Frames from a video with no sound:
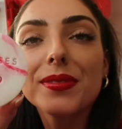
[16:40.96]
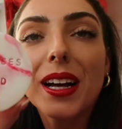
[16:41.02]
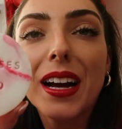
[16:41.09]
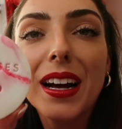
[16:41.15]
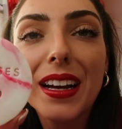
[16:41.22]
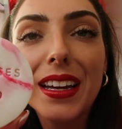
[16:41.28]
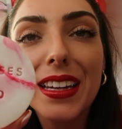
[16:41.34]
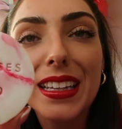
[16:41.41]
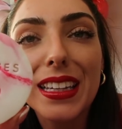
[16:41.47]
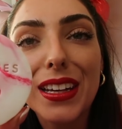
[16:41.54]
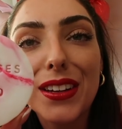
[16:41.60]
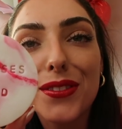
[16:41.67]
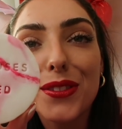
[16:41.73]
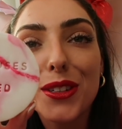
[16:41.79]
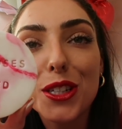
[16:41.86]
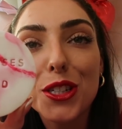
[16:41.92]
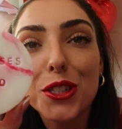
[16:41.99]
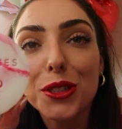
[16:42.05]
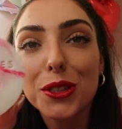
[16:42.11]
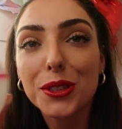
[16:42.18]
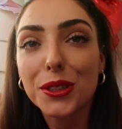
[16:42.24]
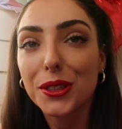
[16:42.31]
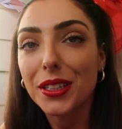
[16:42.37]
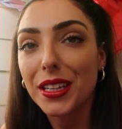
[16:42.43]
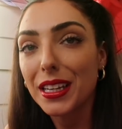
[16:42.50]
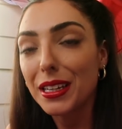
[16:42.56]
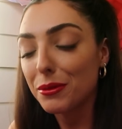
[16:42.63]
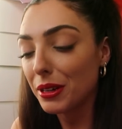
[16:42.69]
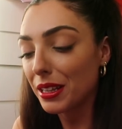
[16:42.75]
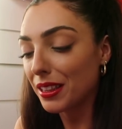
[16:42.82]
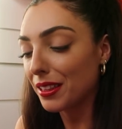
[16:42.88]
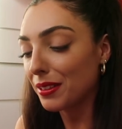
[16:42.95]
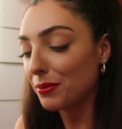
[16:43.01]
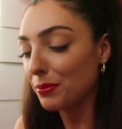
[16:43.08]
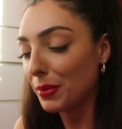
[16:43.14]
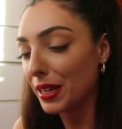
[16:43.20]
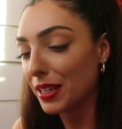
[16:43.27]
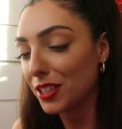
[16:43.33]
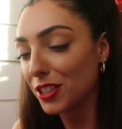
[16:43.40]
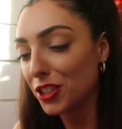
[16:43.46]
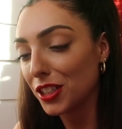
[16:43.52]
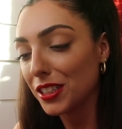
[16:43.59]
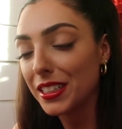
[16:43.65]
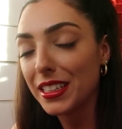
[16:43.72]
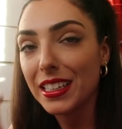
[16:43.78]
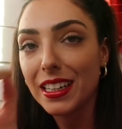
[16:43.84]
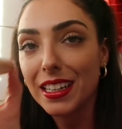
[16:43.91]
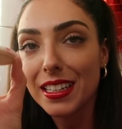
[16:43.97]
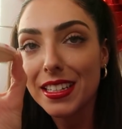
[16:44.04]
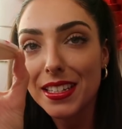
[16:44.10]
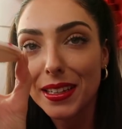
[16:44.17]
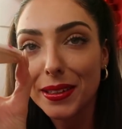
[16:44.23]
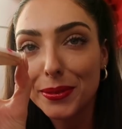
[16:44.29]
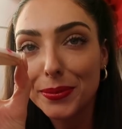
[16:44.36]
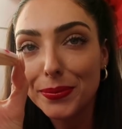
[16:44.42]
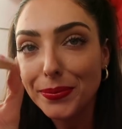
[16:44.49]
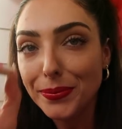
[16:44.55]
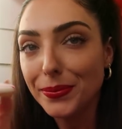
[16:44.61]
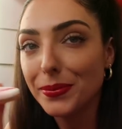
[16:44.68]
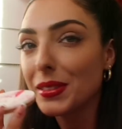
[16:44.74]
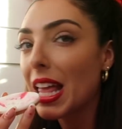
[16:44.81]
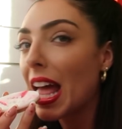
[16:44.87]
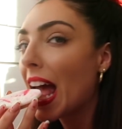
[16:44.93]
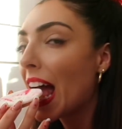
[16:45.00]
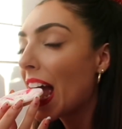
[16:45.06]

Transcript: I love a sugar cookie with big chunky icing.